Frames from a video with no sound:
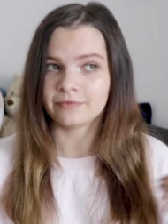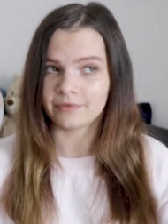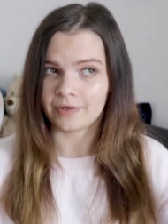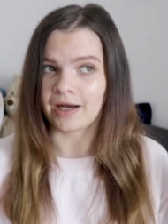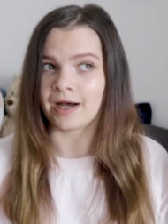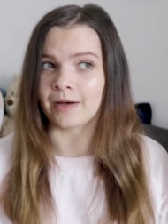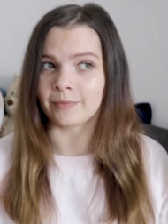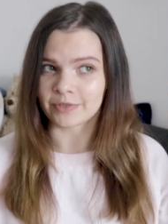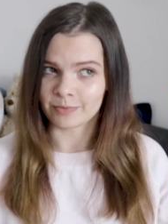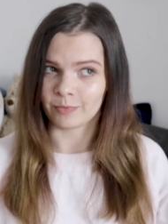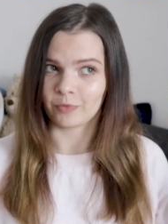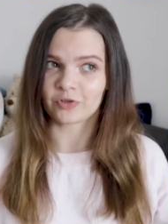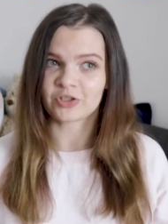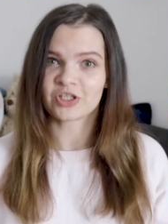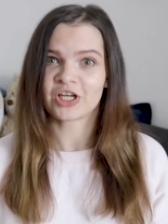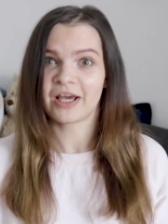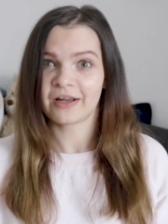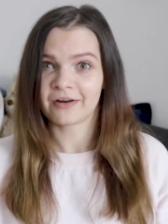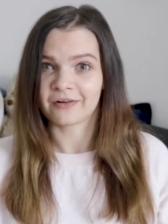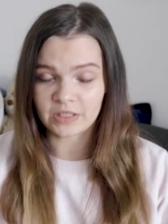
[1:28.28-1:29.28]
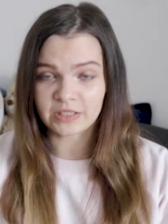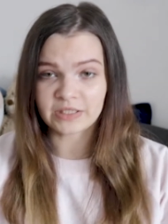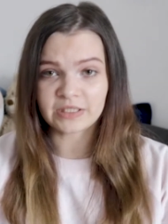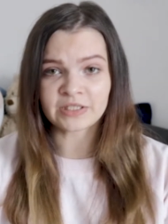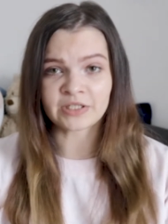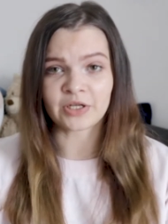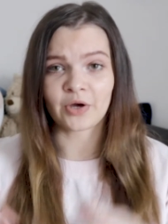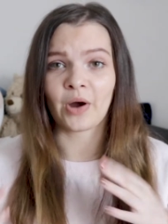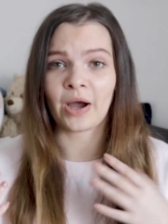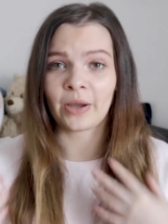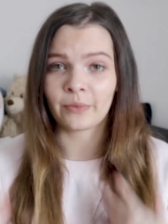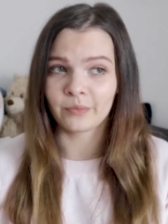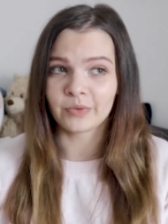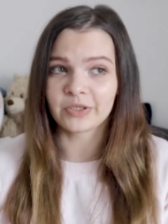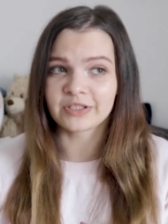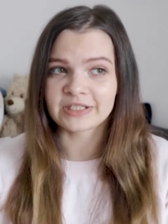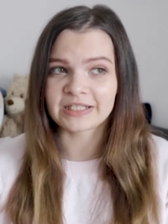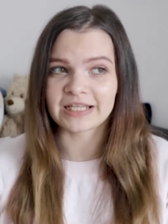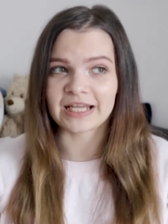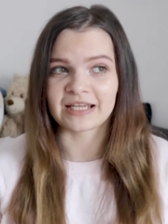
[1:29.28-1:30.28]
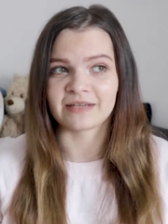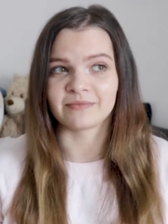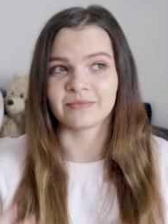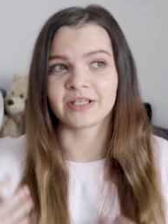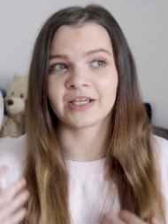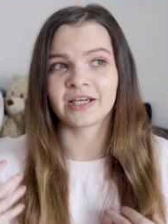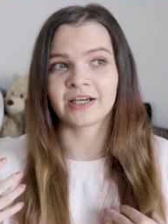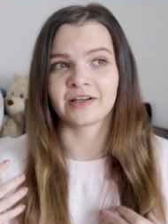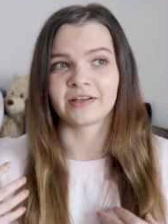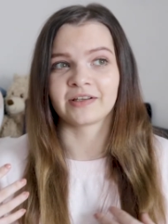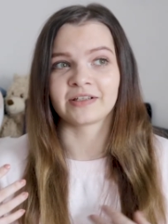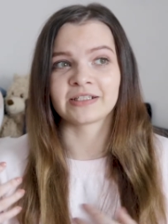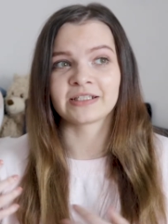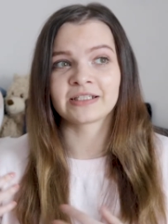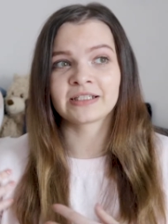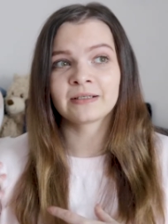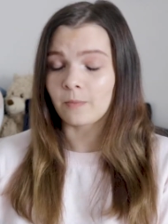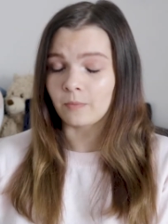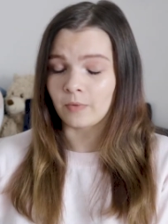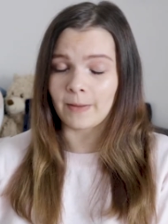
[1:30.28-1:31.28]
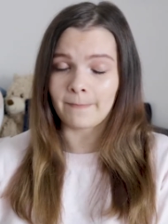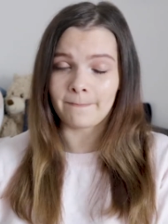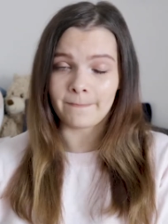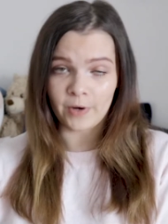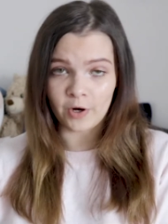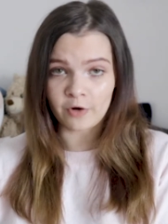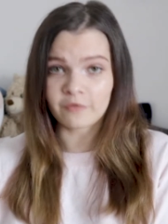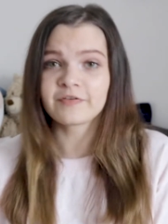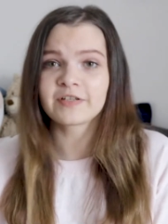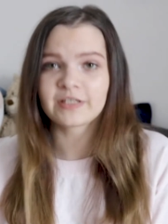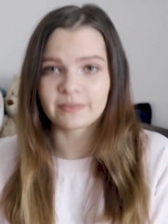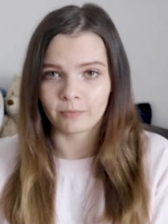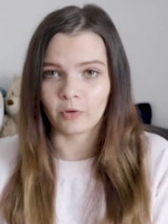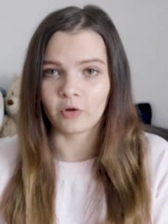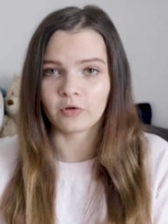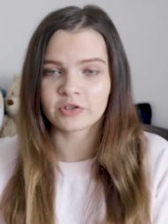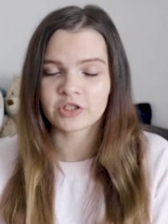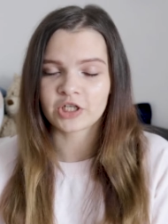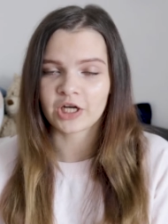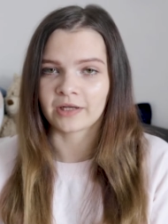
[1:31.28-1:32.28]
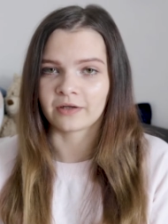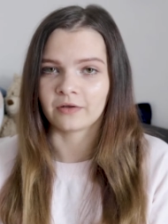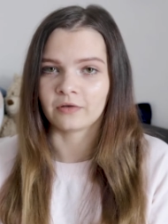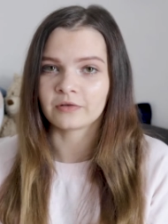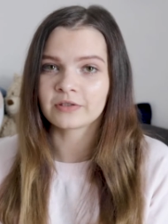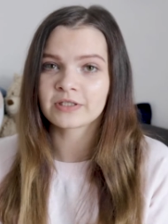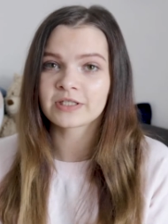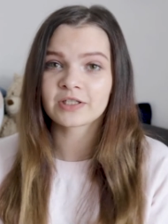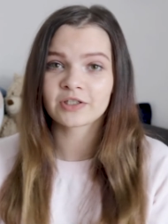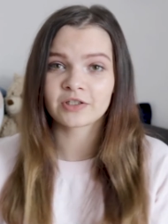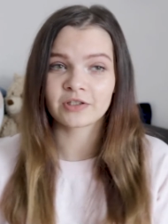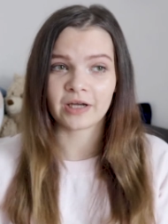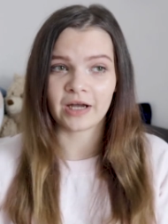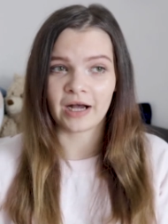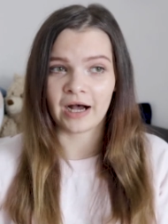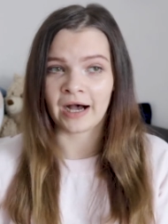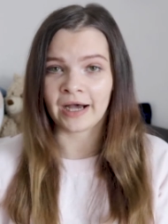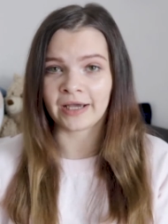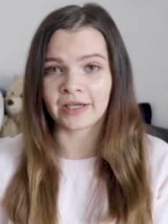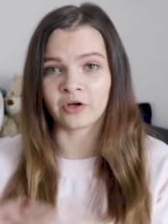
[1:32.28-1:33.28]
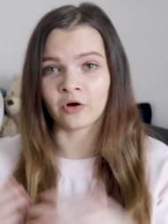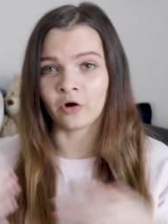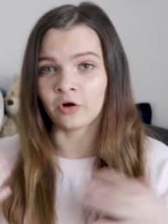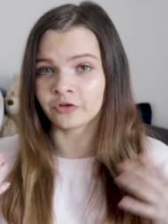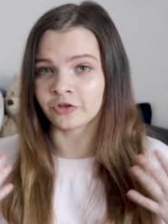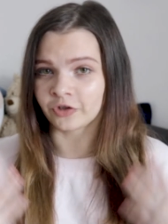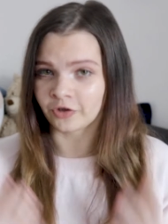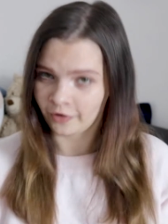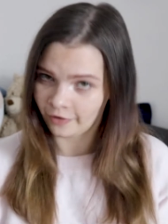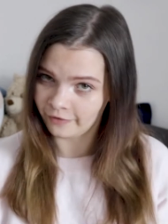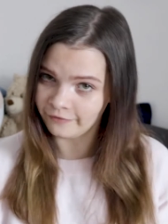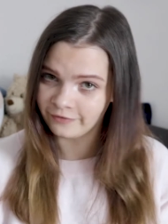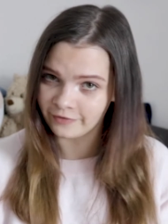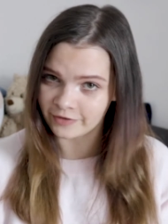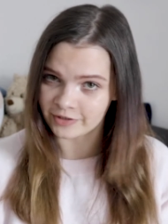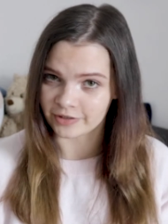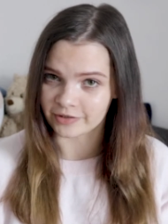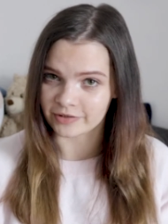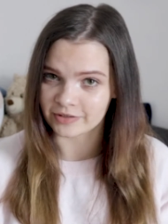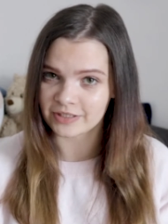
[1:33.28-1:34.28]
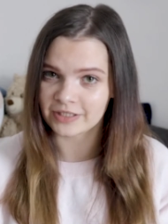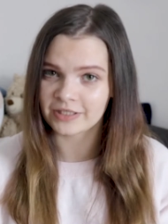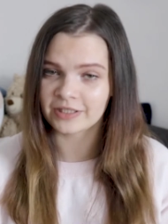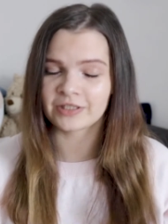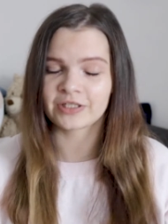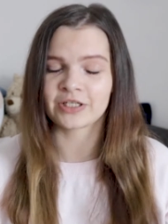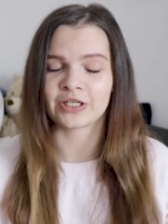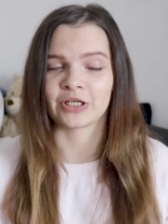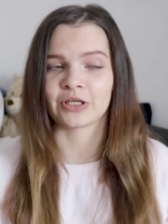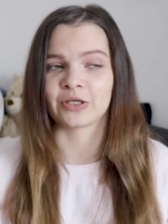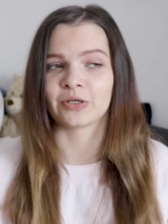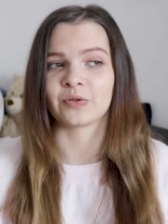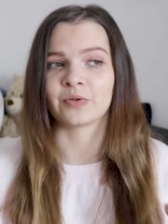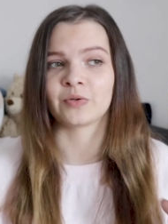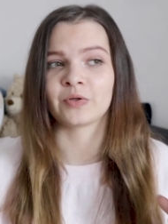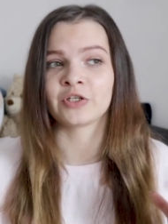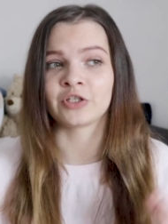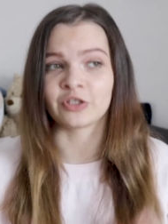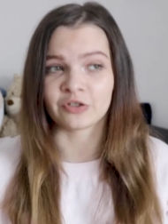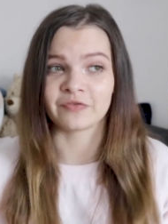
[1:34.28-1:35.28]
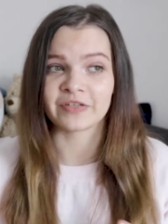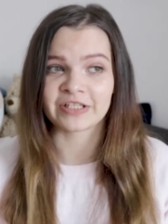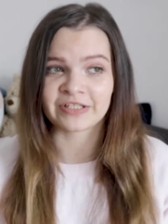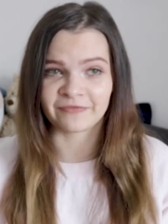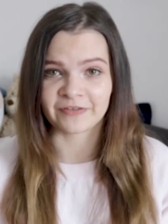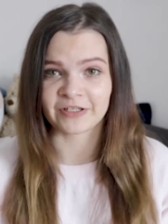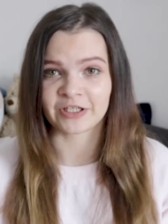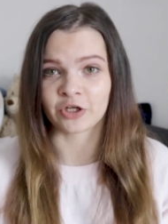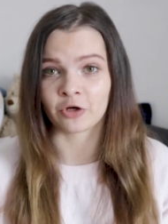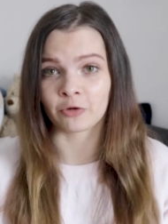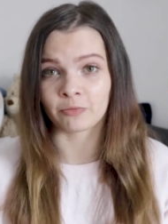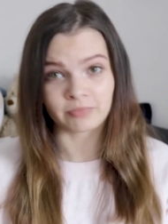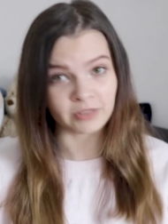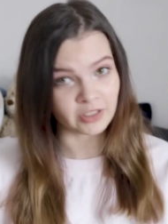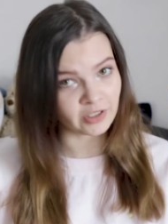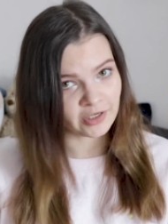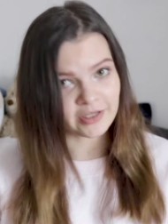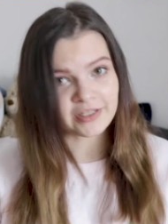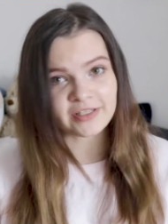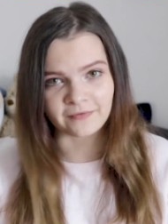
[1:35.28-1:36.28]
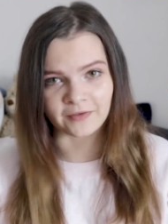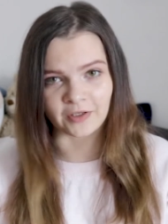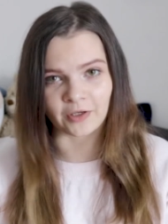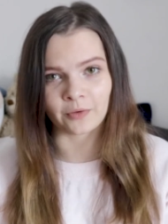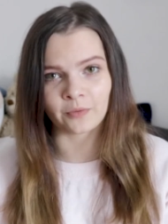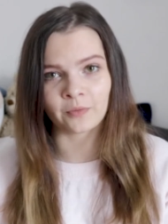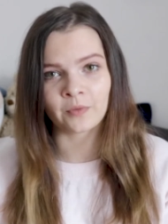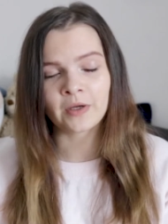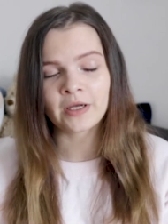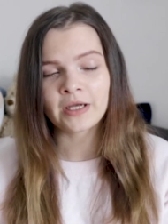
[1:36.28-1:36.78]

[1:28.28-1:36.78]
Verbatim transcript: I'm a small channel. So I will say, because we're both small channels, I got the confidence to do this video because of you.